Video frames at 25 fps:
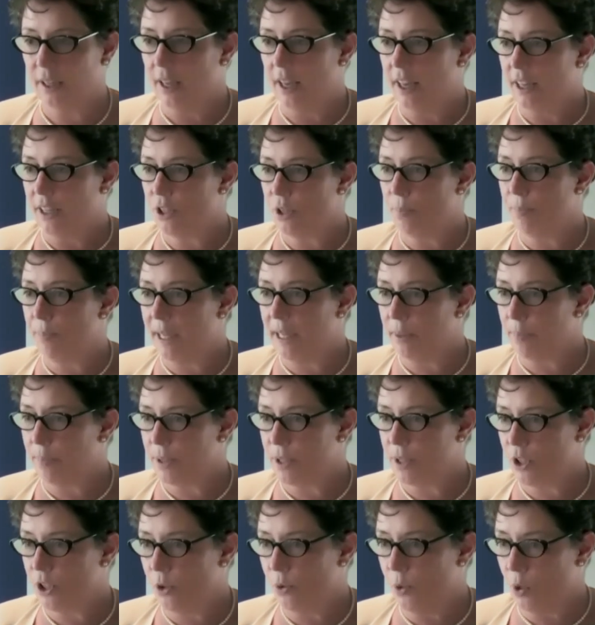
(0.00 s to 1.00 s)
to better
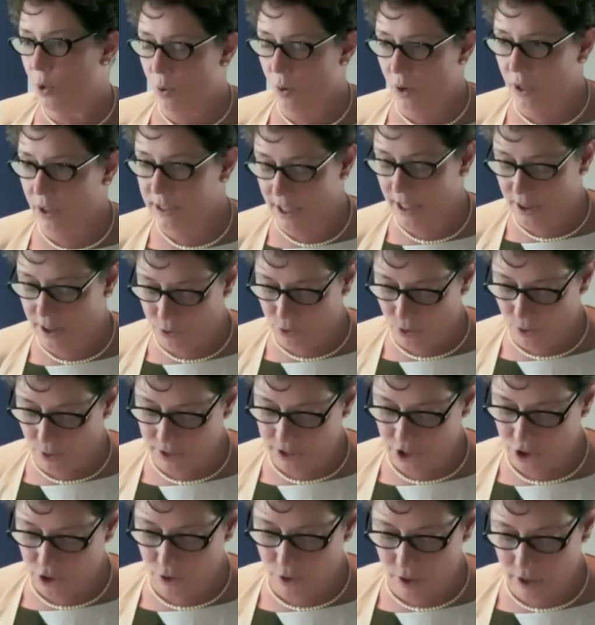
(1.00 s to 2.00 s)
pursue equality through a
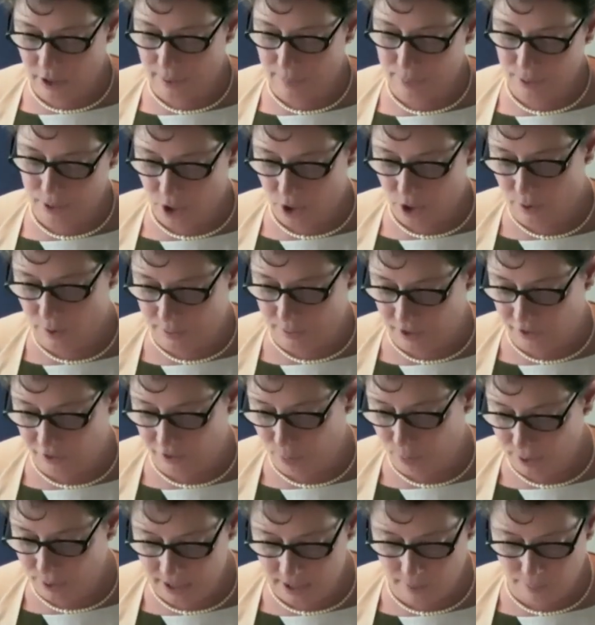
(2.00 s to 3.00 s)
strongly prescriptive
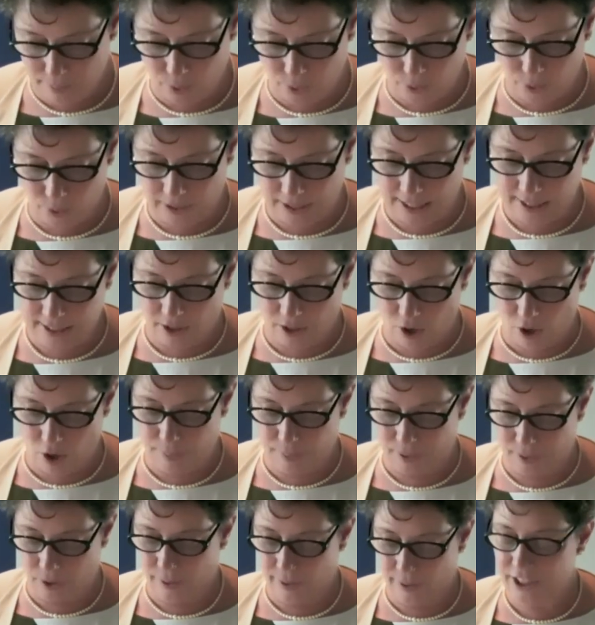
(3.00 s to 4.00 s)
principle is an open
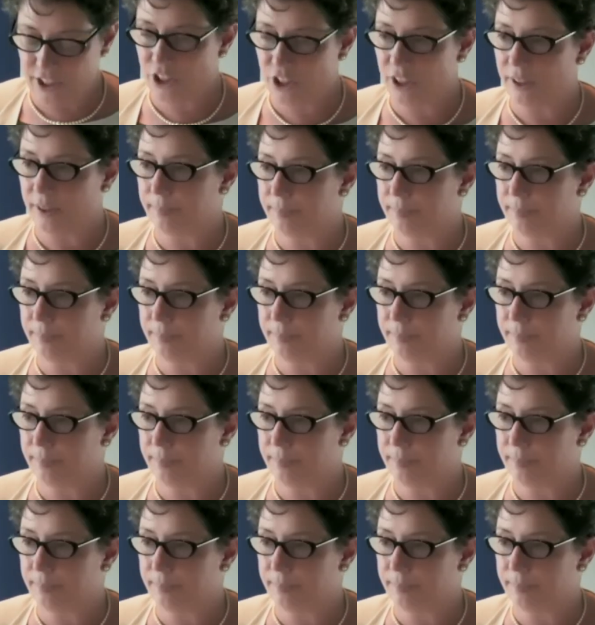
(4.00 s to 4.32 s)
question.